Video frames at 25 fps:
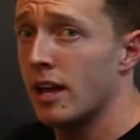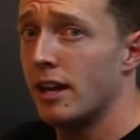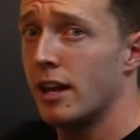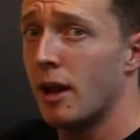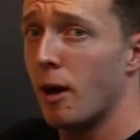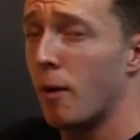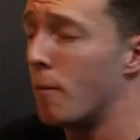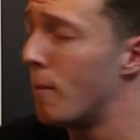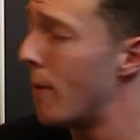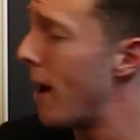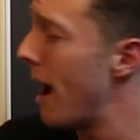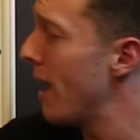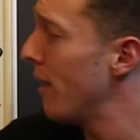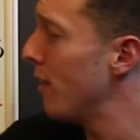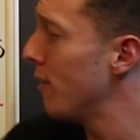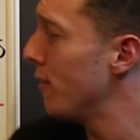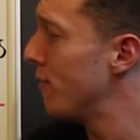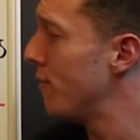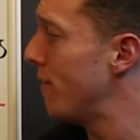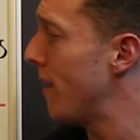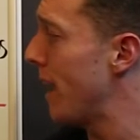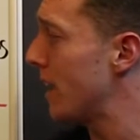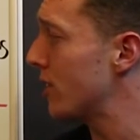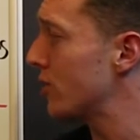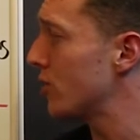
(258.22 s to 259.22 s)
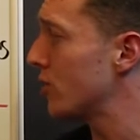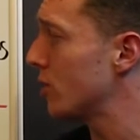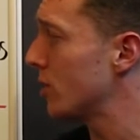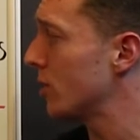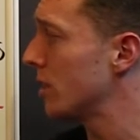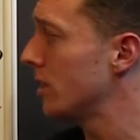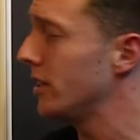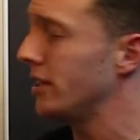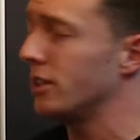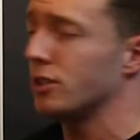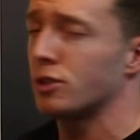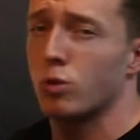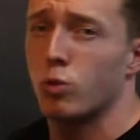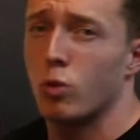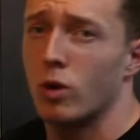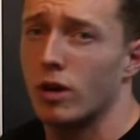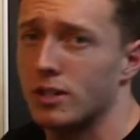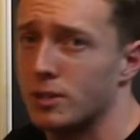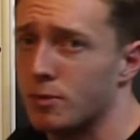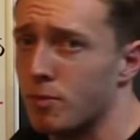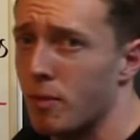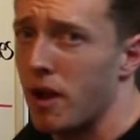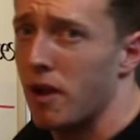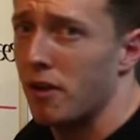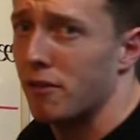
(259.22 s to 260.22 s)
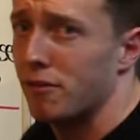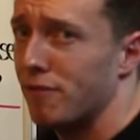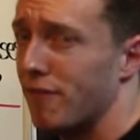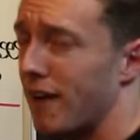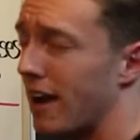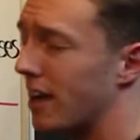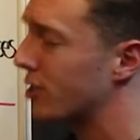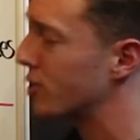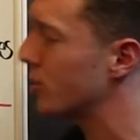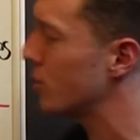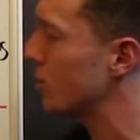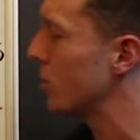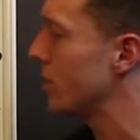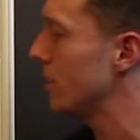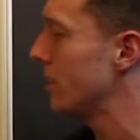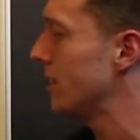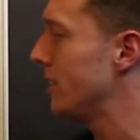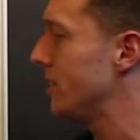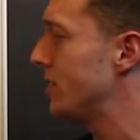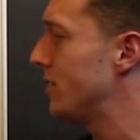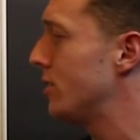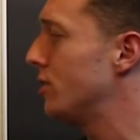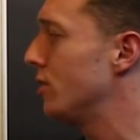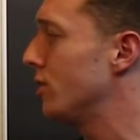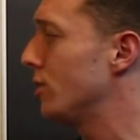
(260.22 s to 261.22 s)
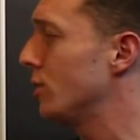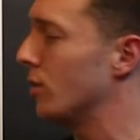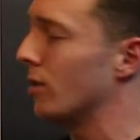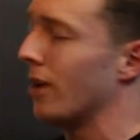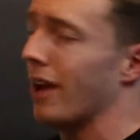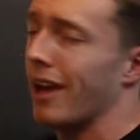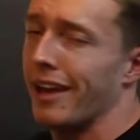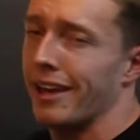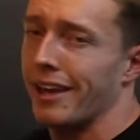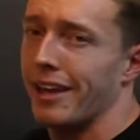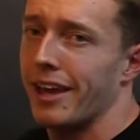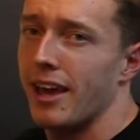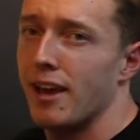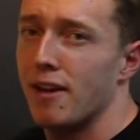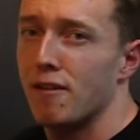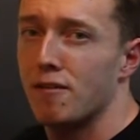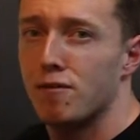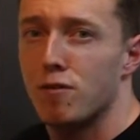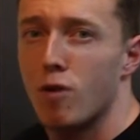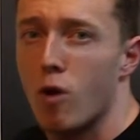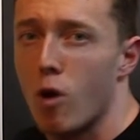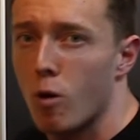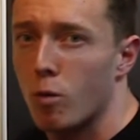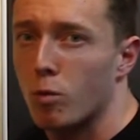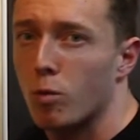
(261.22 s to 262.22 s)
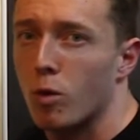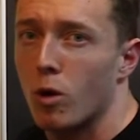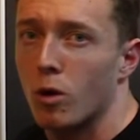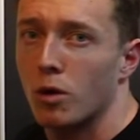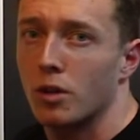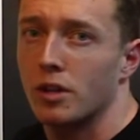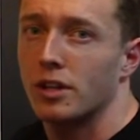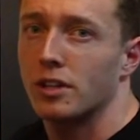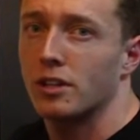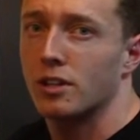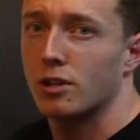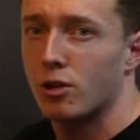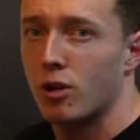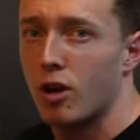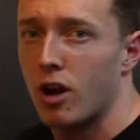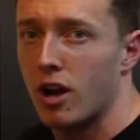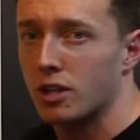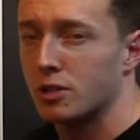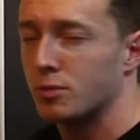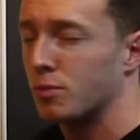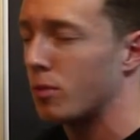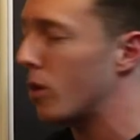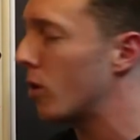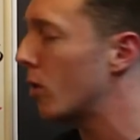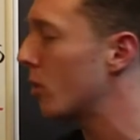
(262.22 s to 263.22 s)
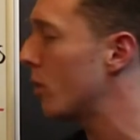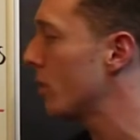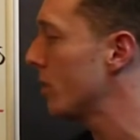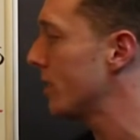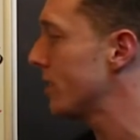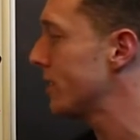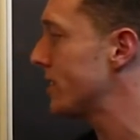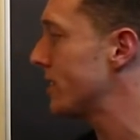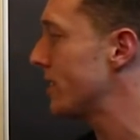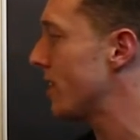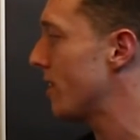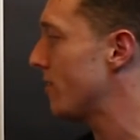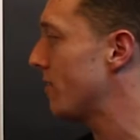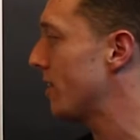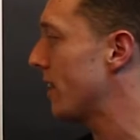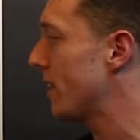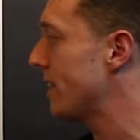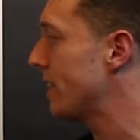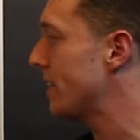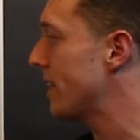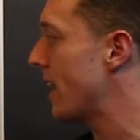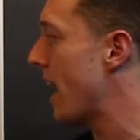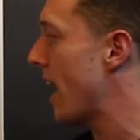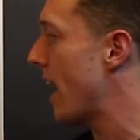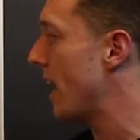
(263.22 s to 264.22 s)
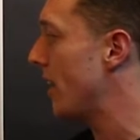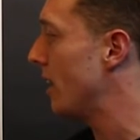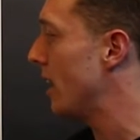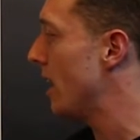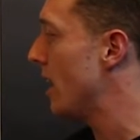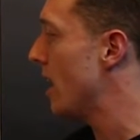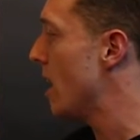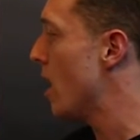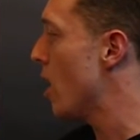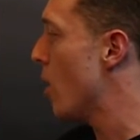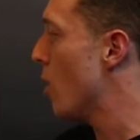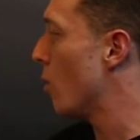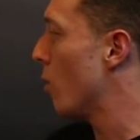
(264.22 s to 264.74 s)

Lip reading: Now, myofascial release, what does myofascial release do? AKA foam rolling, lacrosse ball rolling, stuff like that.